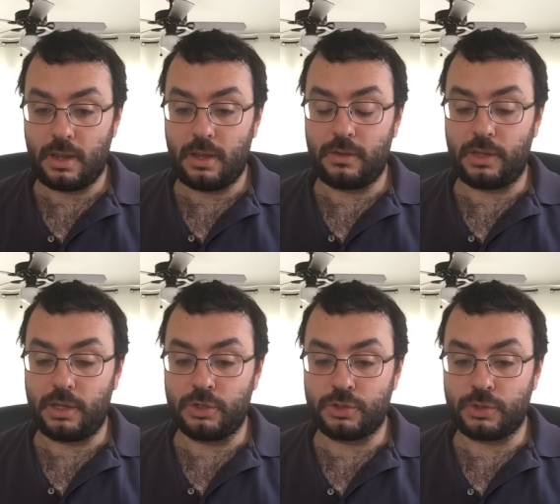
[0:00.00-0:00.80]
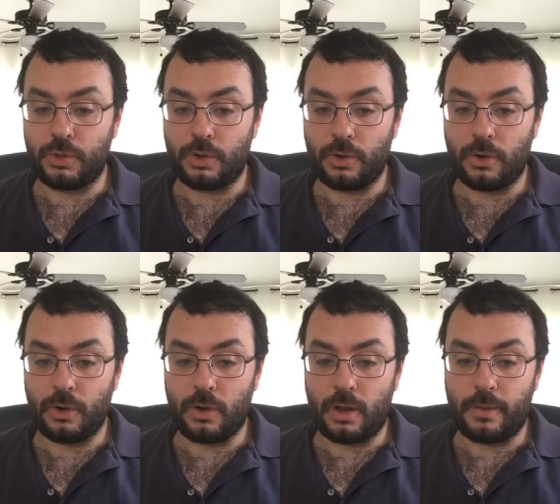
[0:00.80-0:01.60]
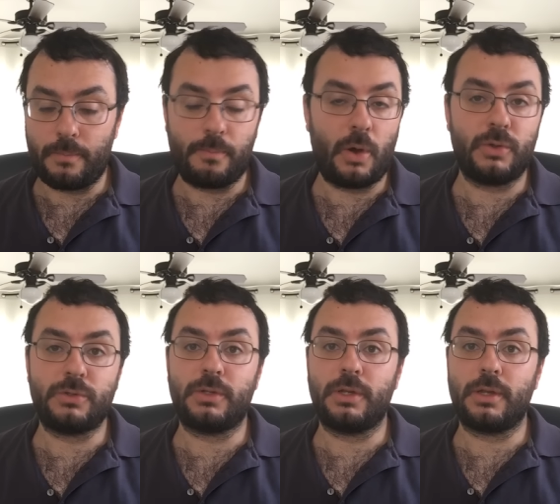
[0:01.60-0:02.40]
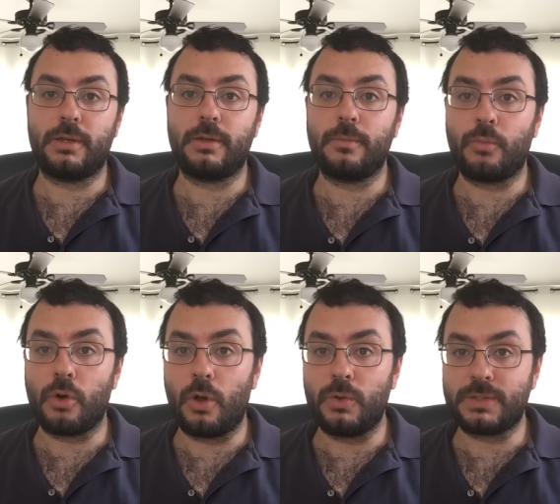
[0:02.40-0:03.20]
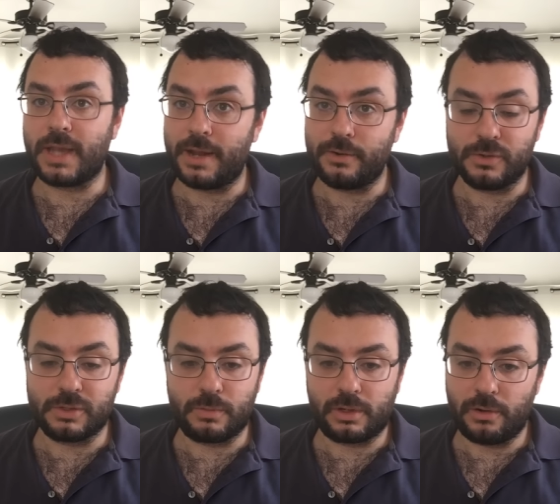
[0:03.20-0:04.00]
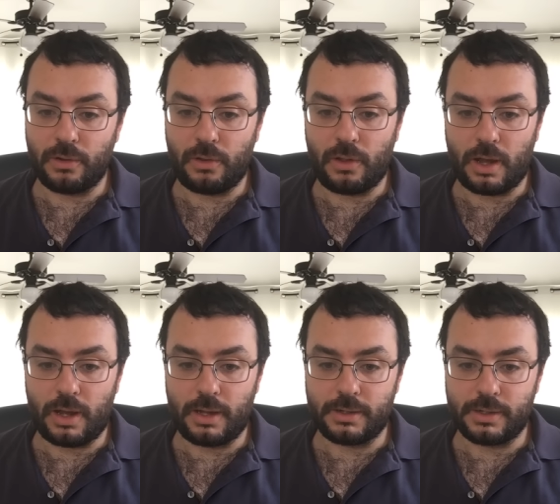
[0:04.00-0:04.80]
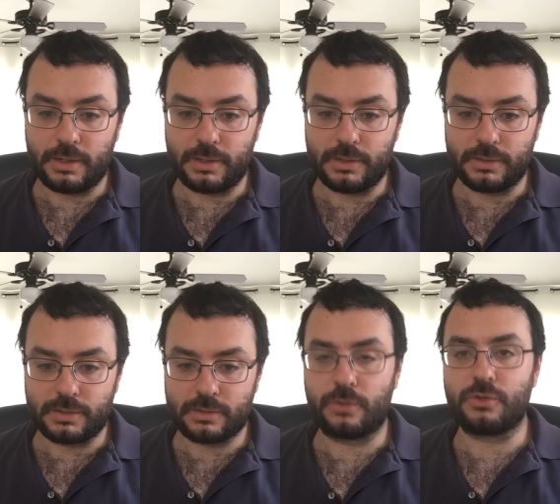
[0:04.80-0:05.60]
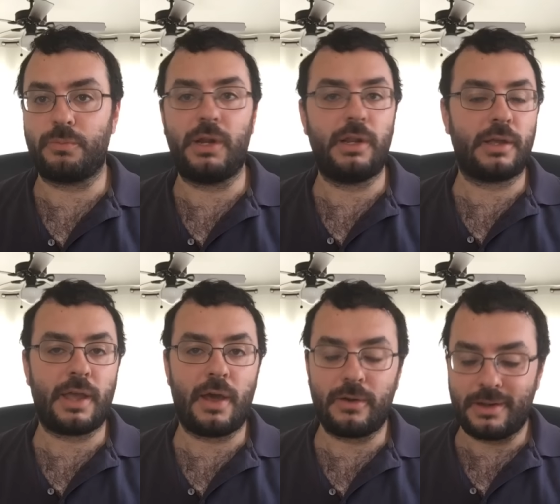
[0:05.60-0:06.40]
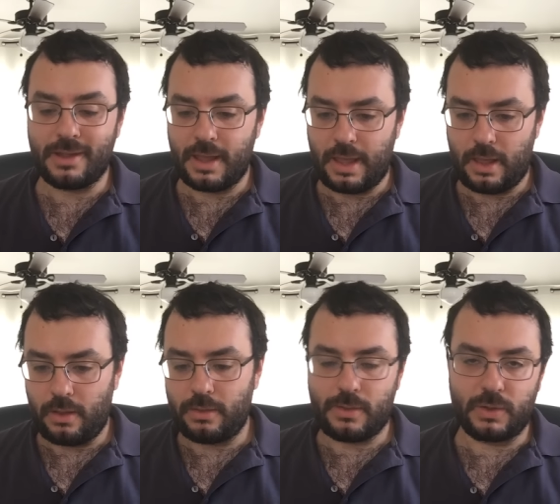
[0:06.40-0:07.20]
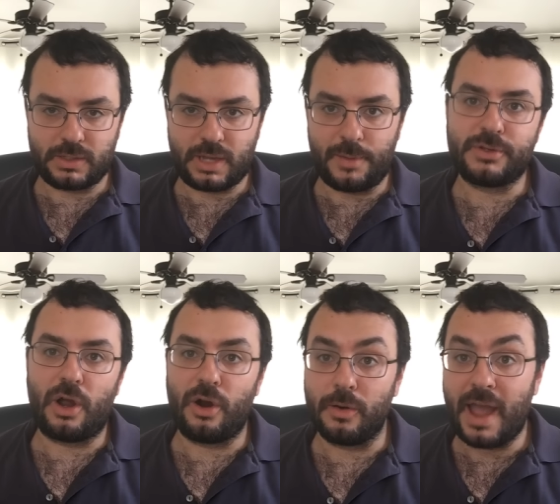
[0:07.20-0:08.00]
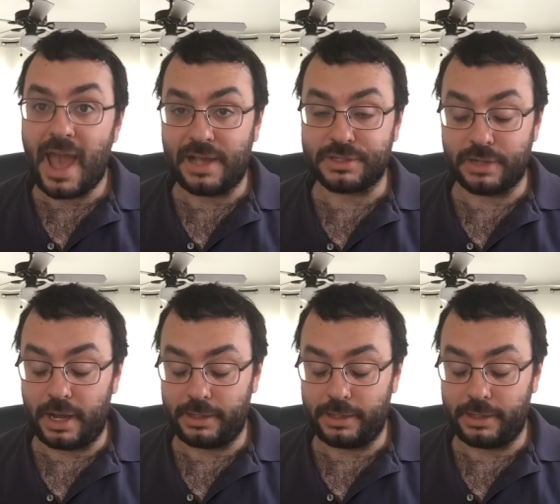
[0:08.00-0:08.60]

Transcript: the shooter posted pro Sanders material on his social media account. Those attempts are asinine.